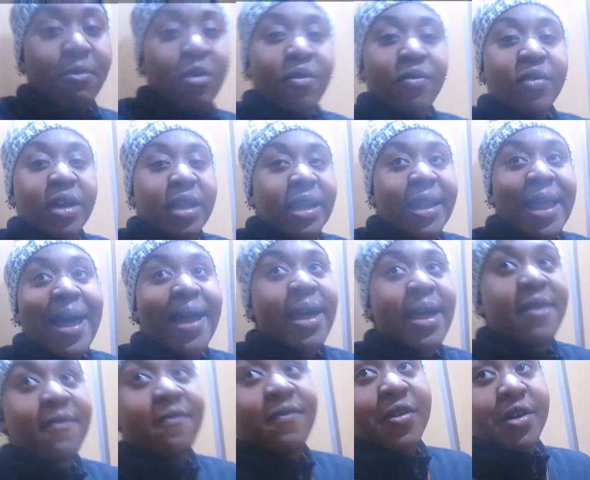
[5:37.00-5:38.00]
over a lot at
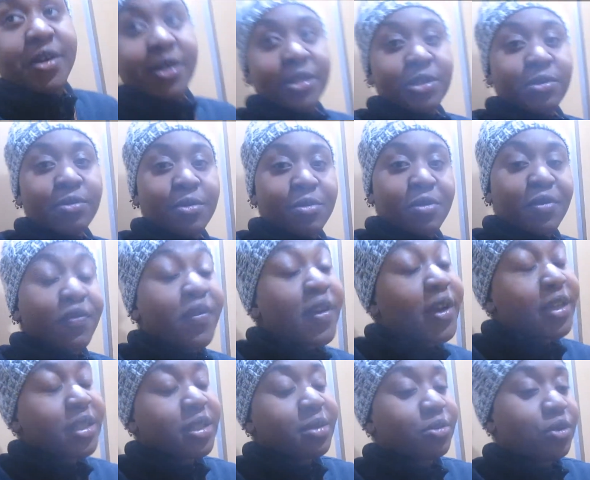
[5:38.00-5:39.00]
first when we first
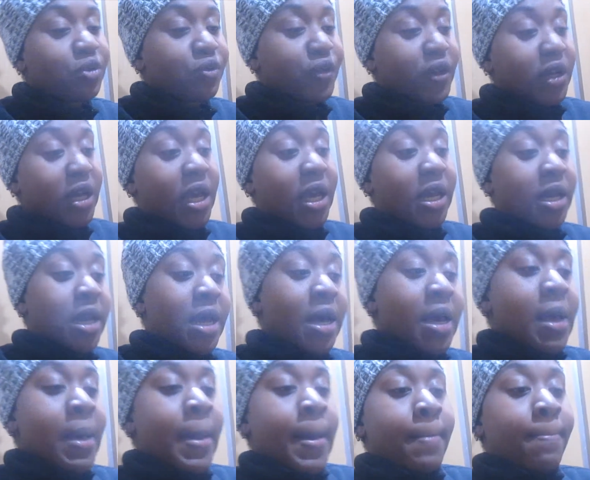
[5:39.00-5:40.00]
moved in,
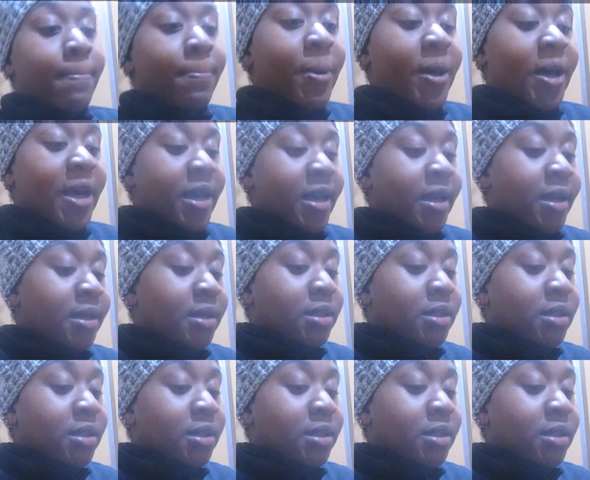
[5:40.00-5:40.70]
but